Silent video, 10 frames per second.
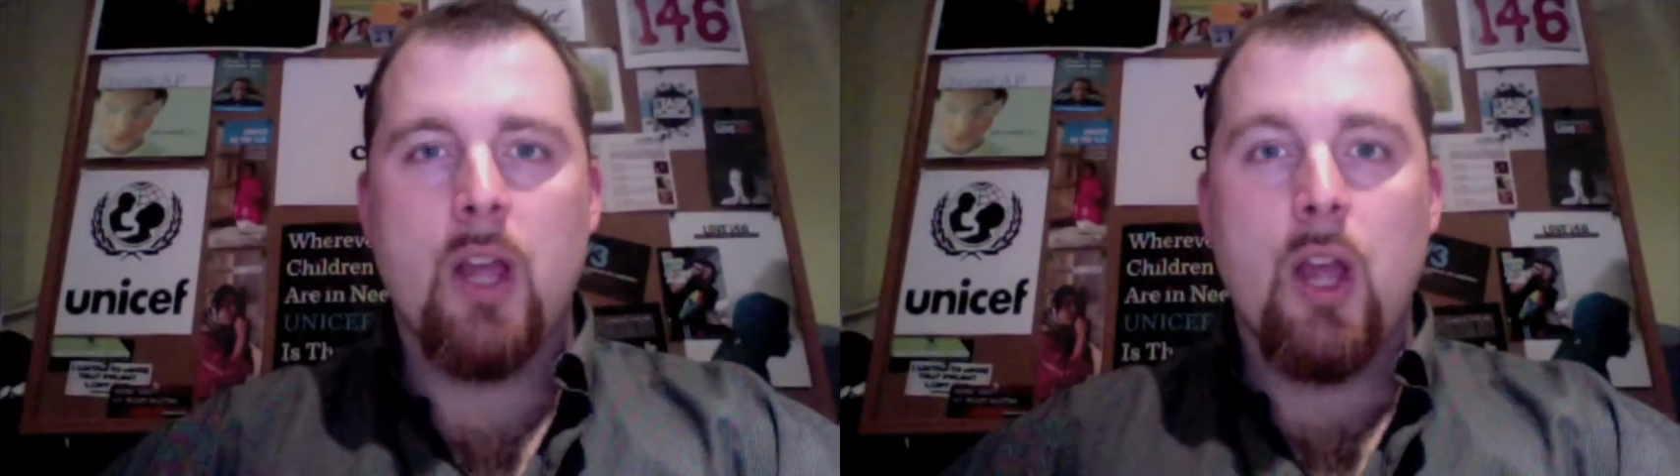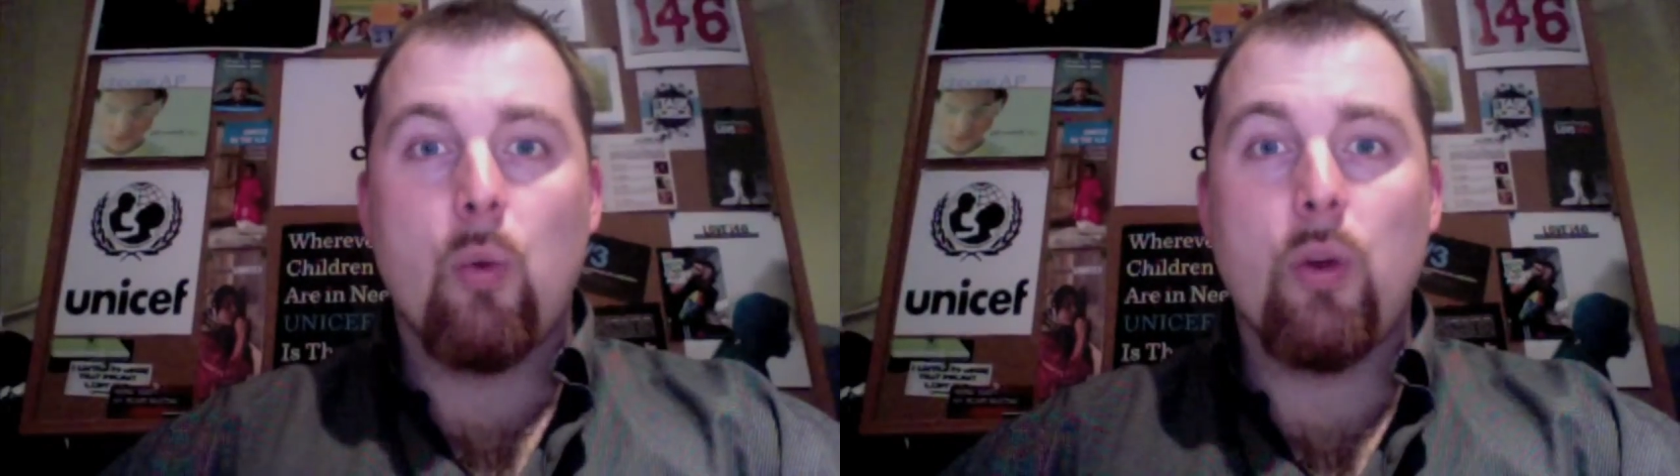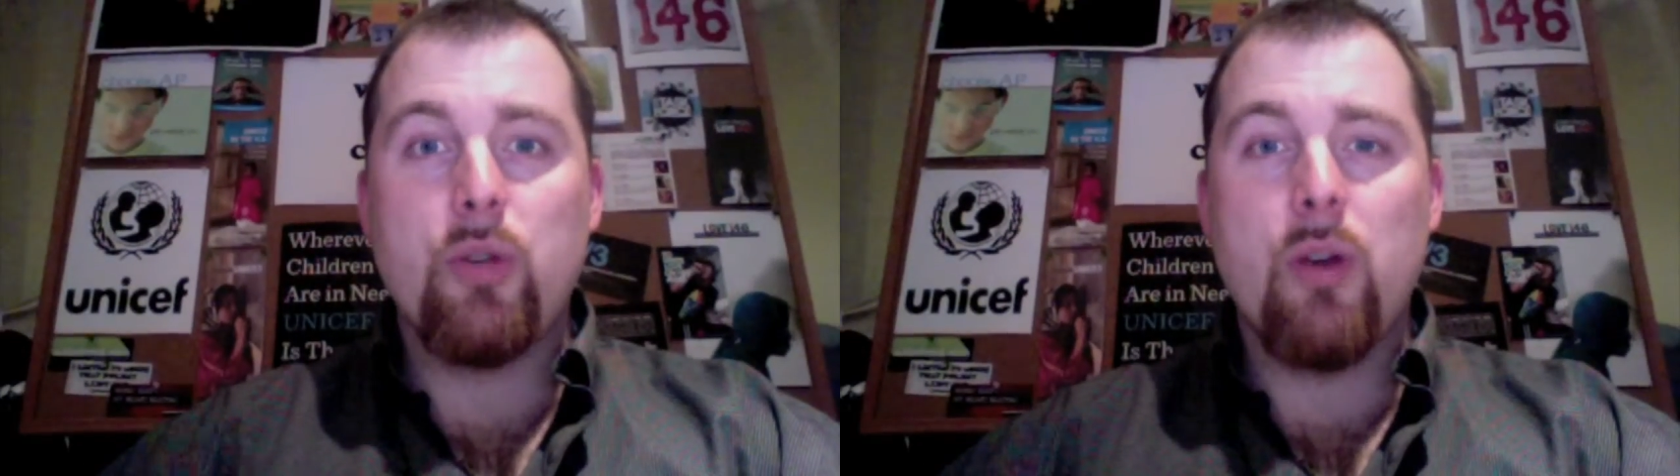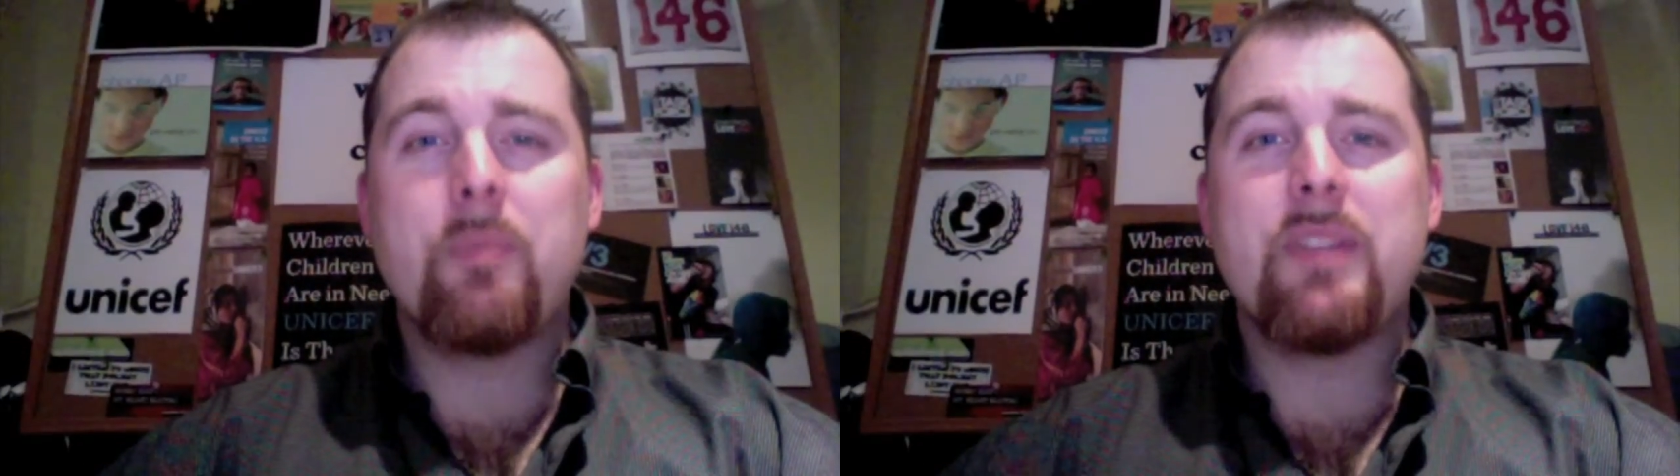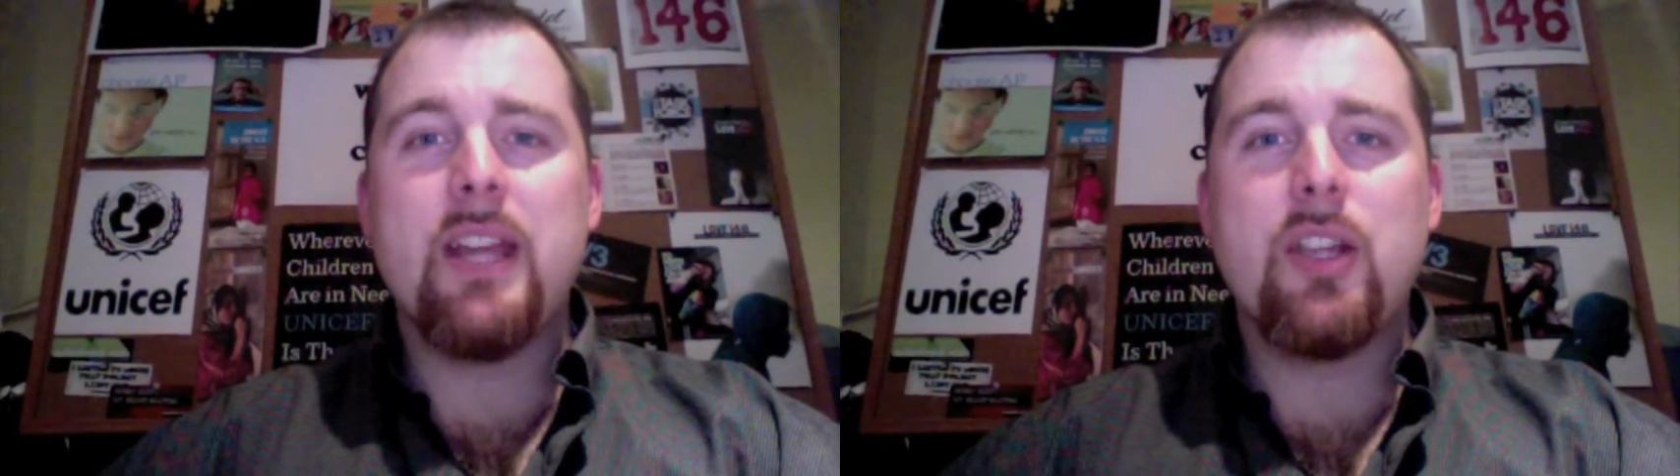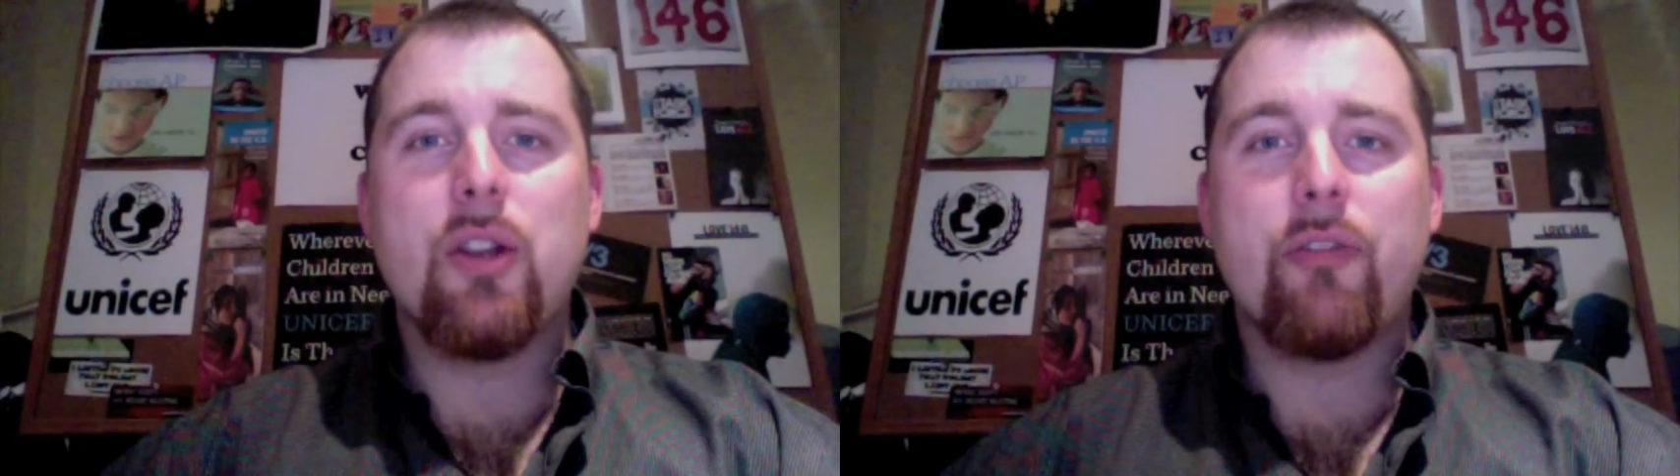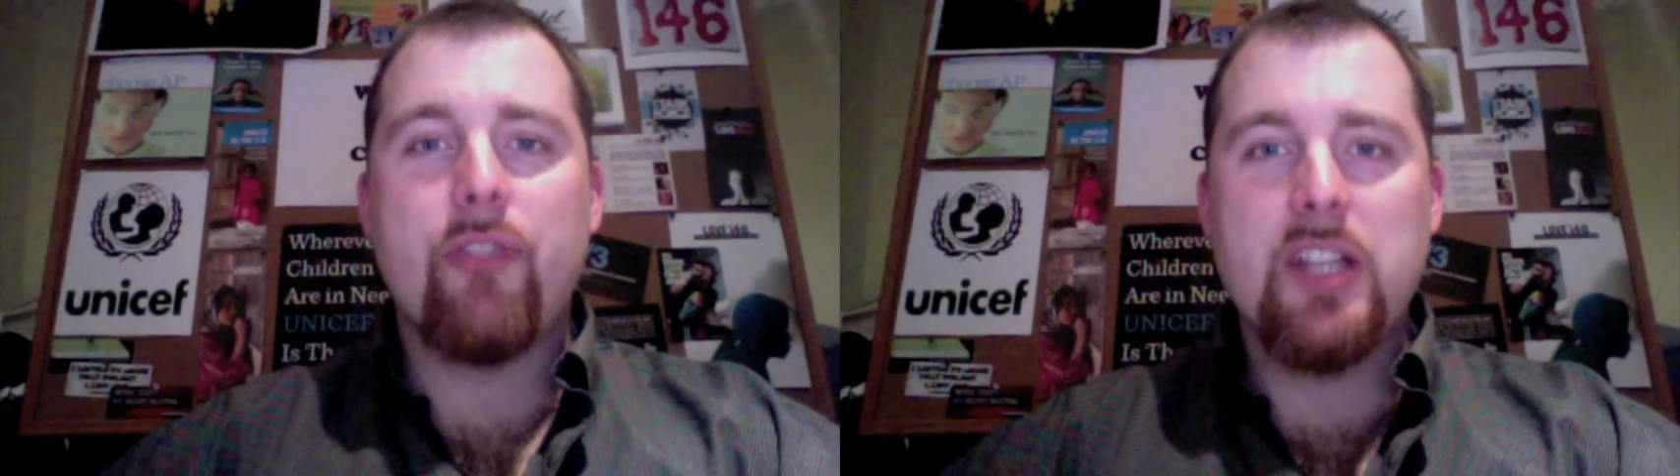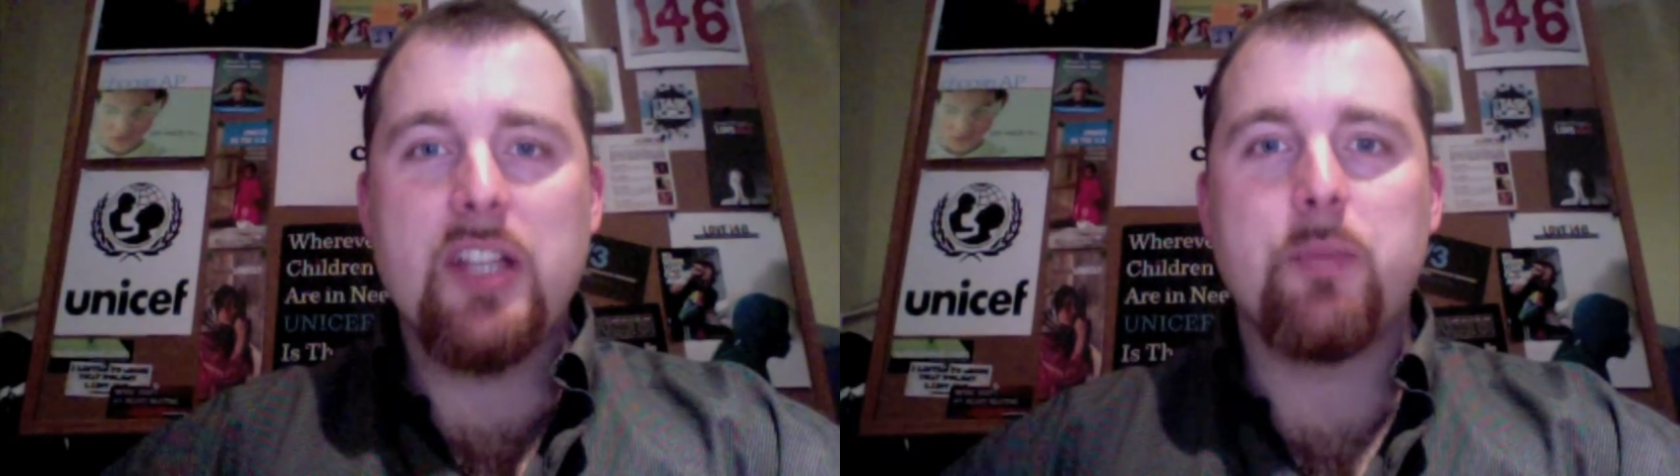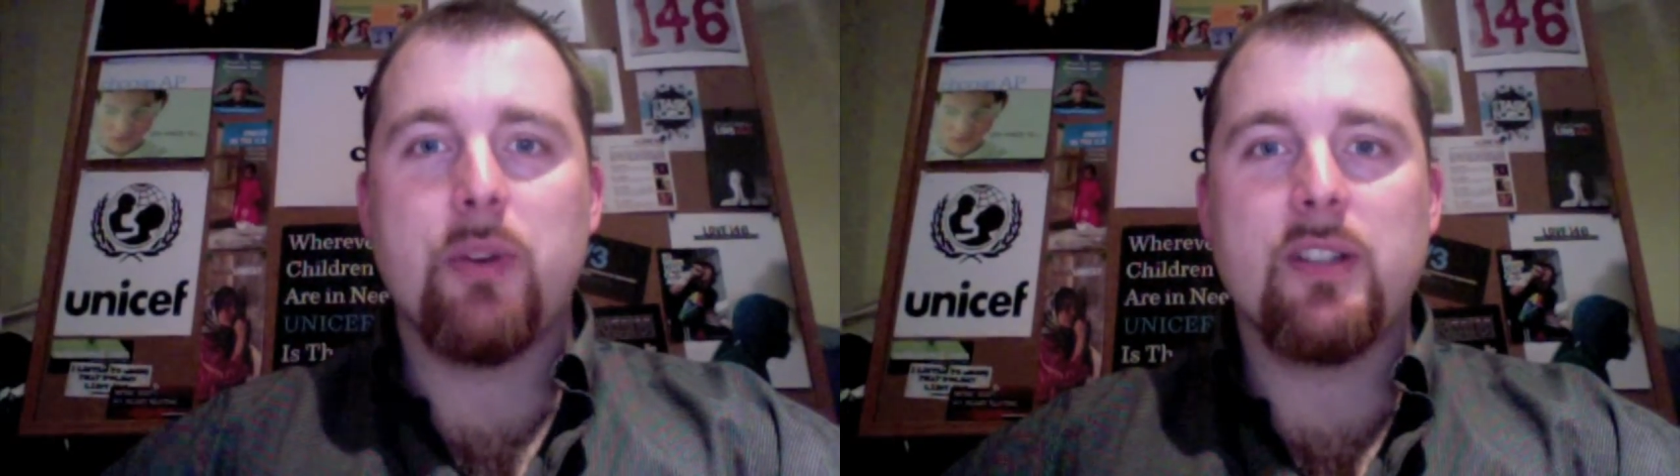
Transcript: When you update your Facebook